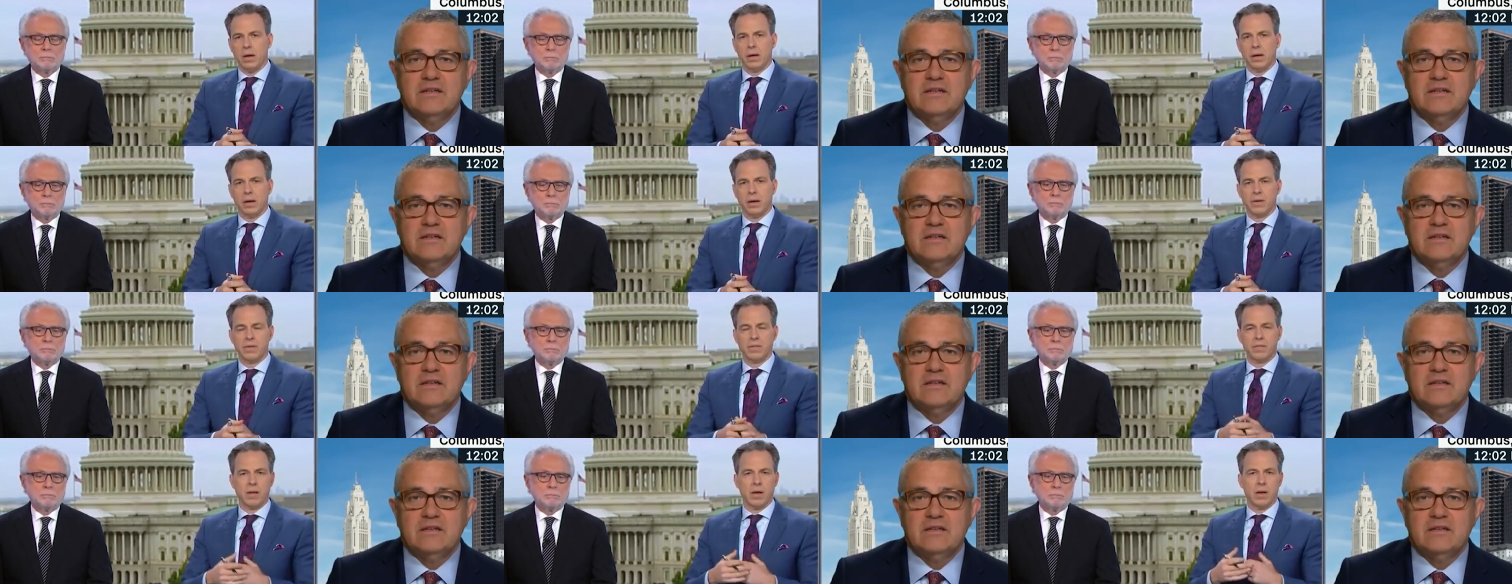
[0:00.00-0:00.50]

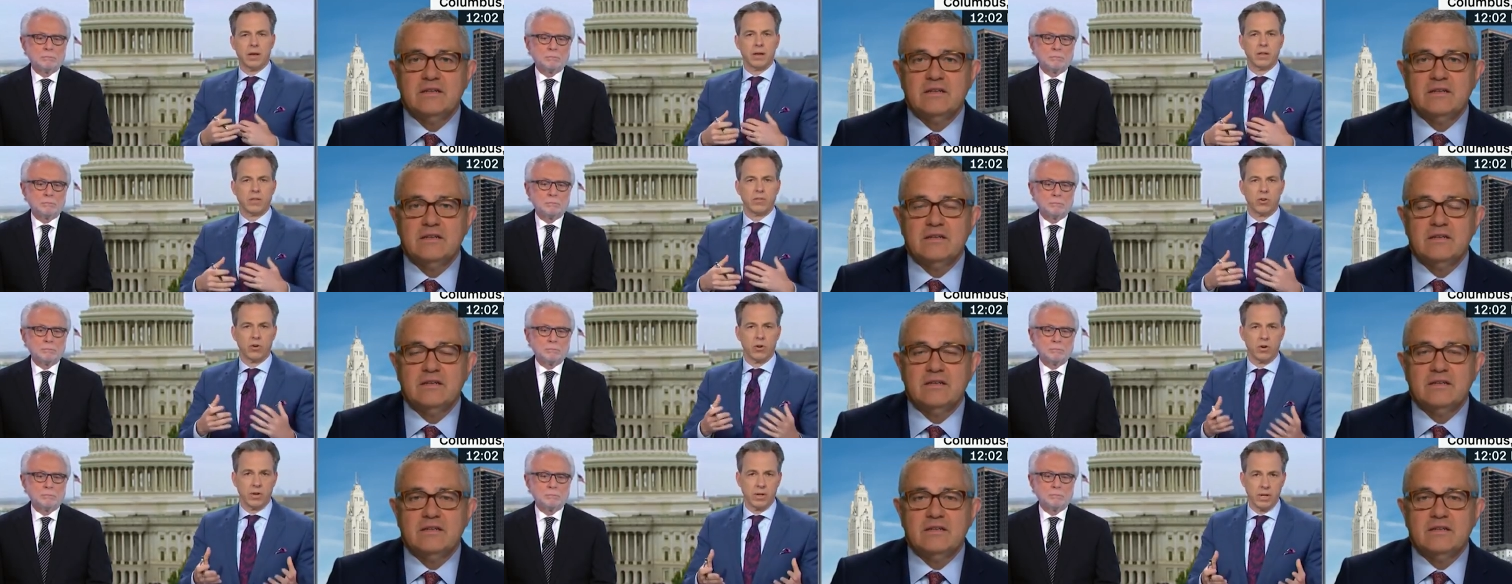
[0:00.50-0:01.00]
Speaker 1: uh, an
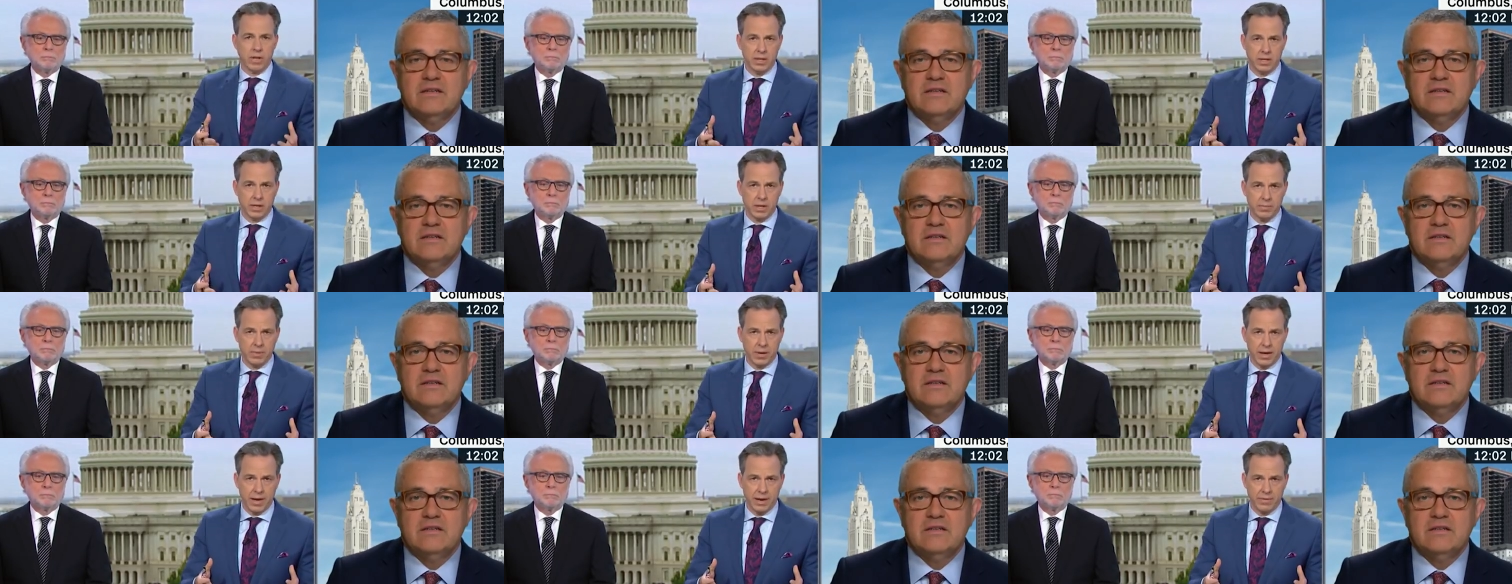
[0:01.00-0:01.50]
attorney
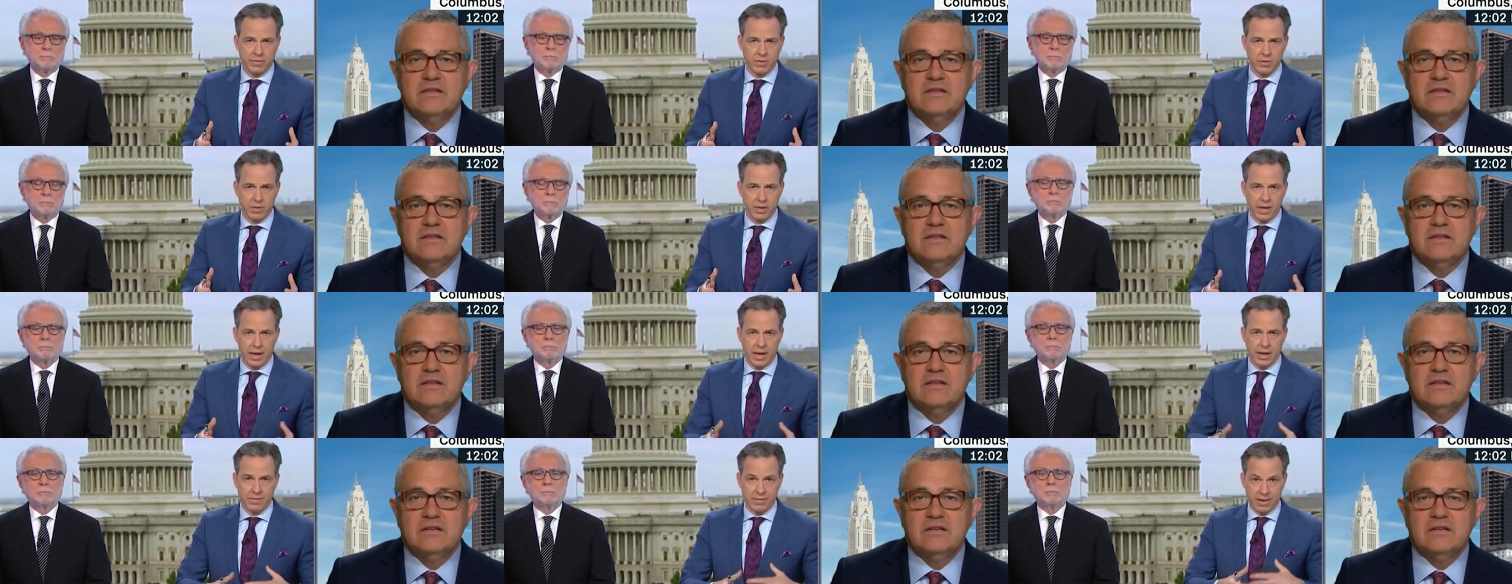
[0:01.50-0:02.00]
coming after
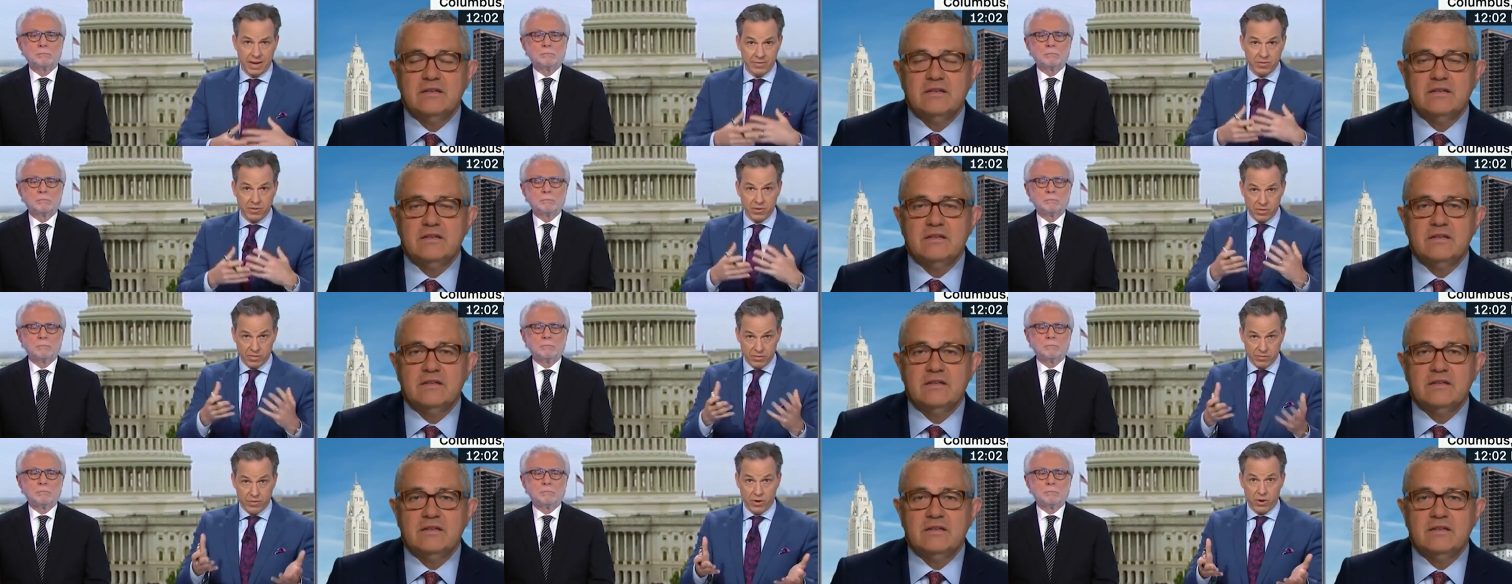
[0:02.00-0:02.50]
the case
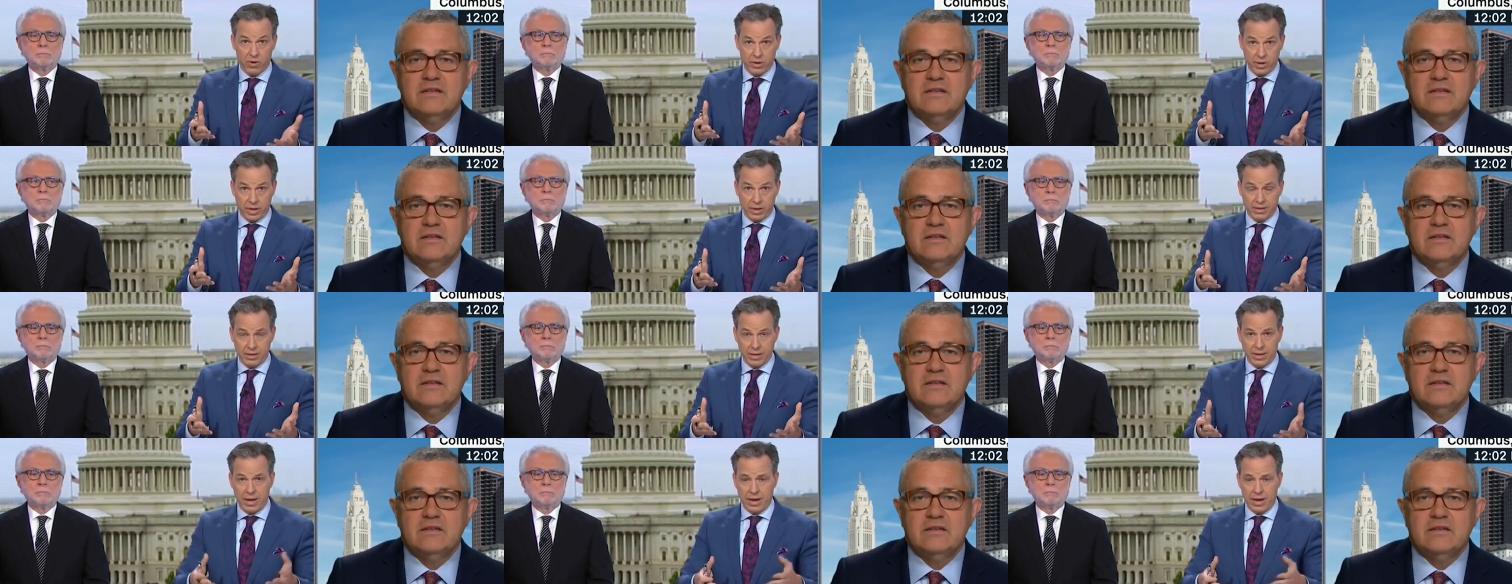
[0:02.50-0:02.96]
after the verdict.